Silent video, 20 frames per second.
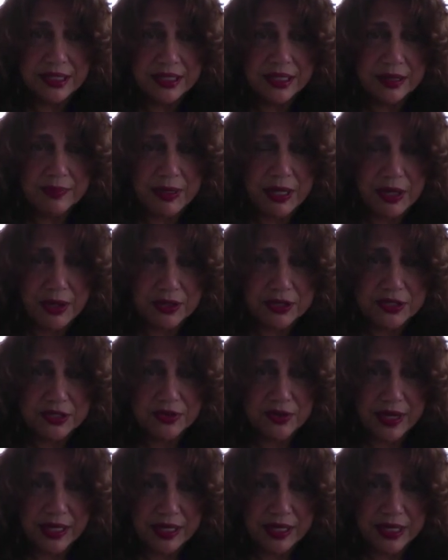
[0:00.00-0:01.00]
about
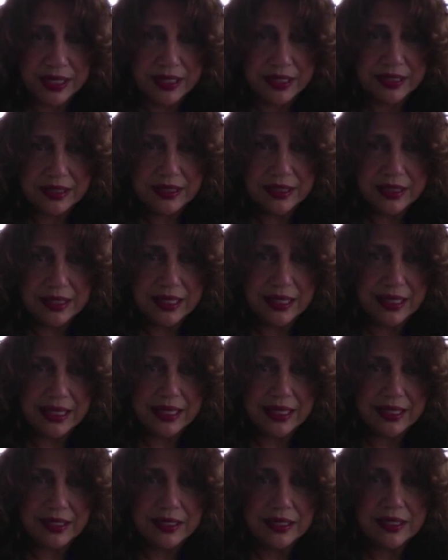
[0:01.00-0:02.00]
Australia
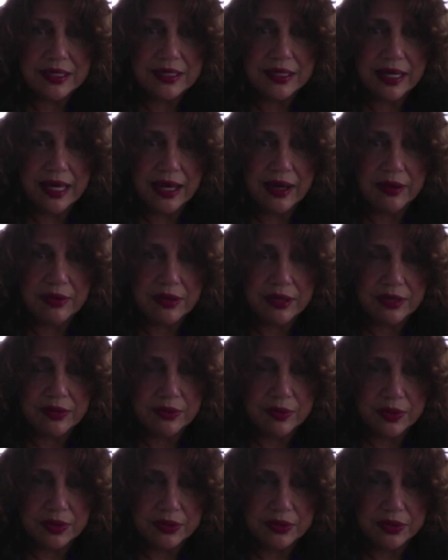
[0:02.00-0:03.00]
and how the
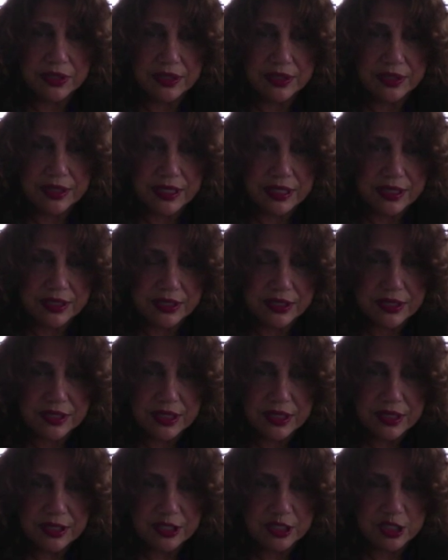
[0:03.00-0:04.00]
New World Order is
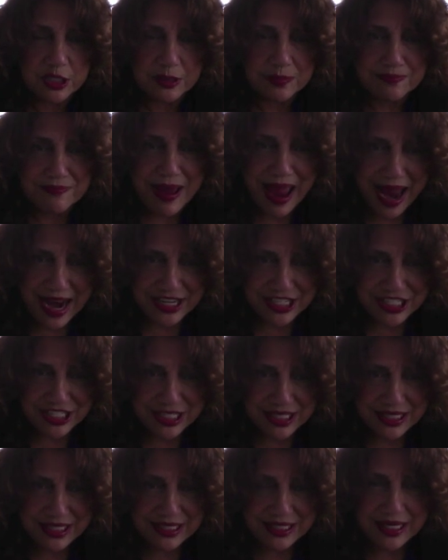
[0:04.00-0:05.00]

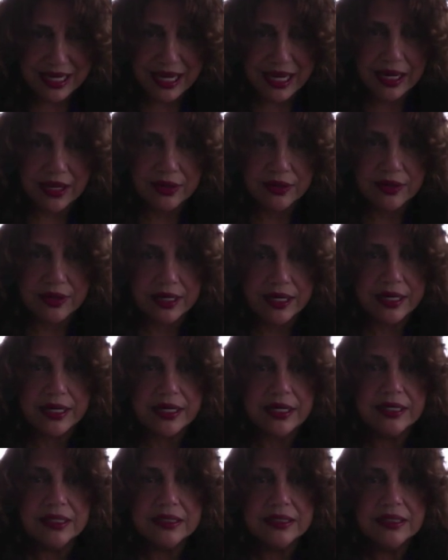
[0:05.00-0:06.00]
smashing down
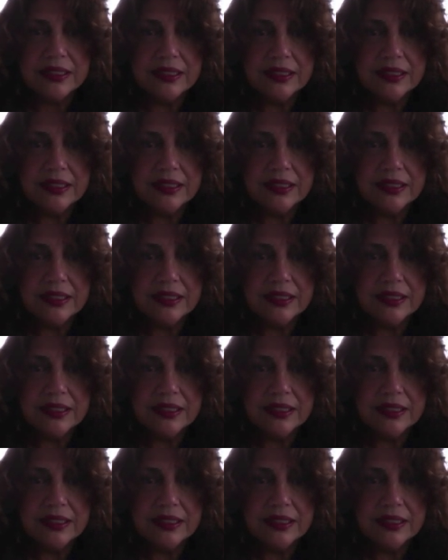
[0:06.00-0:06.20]
there.